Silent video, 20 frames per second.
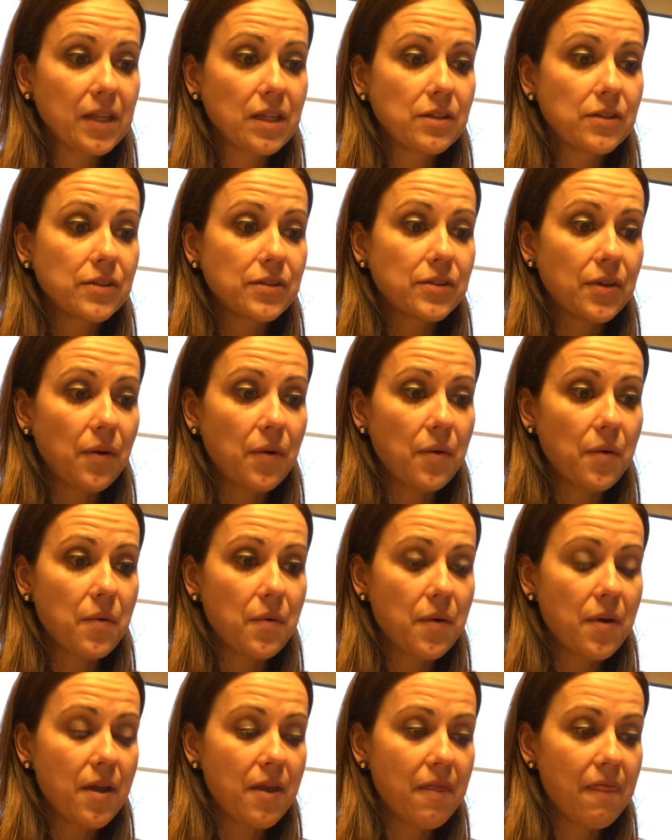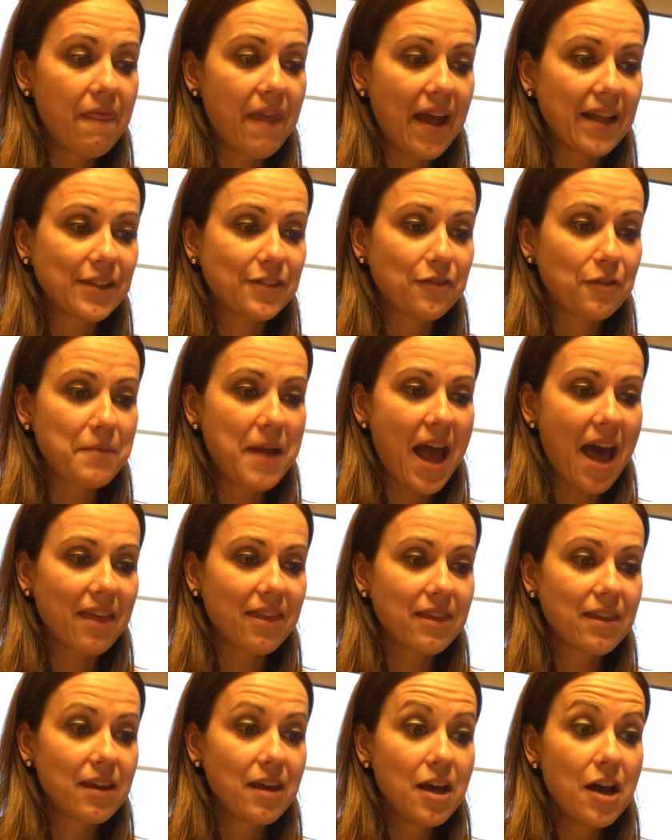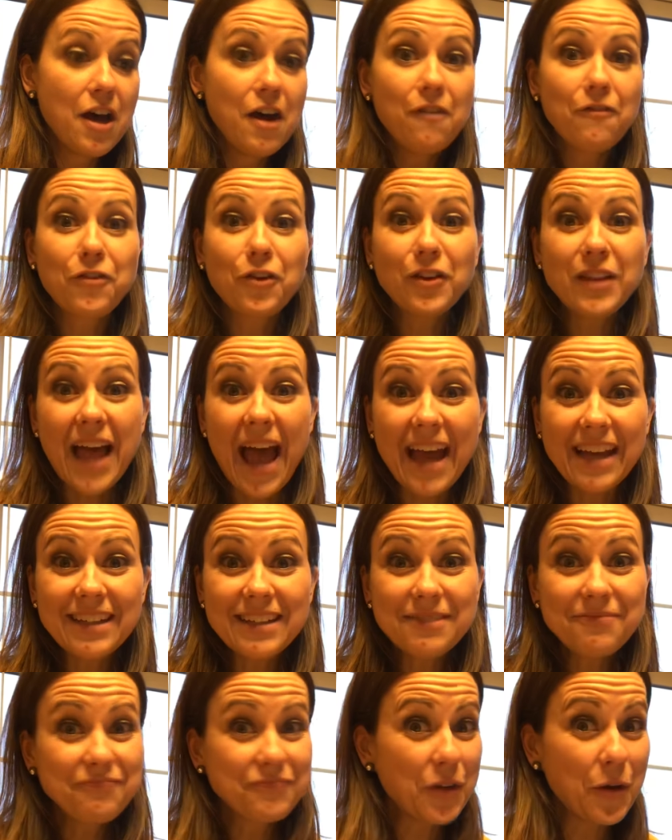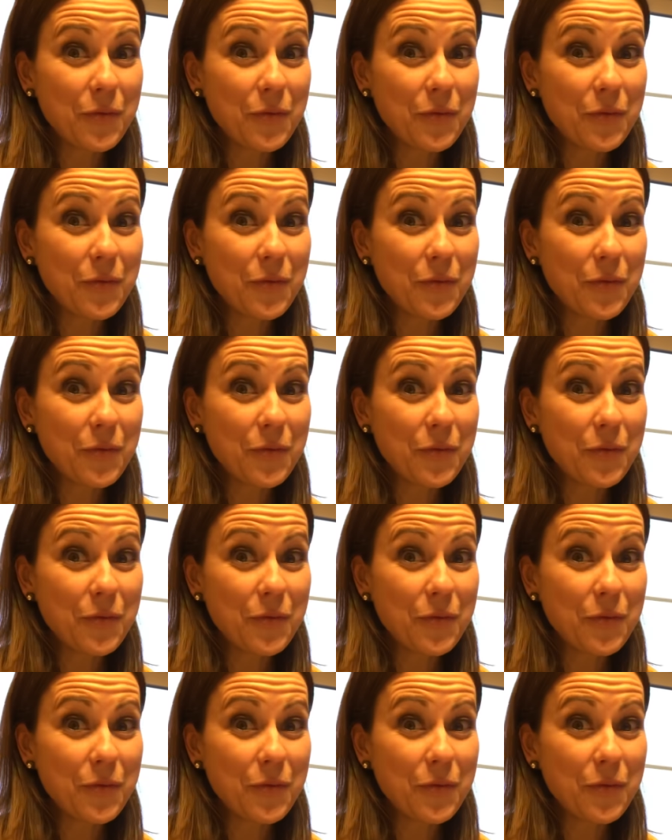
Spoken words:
So that's for math. For Latin,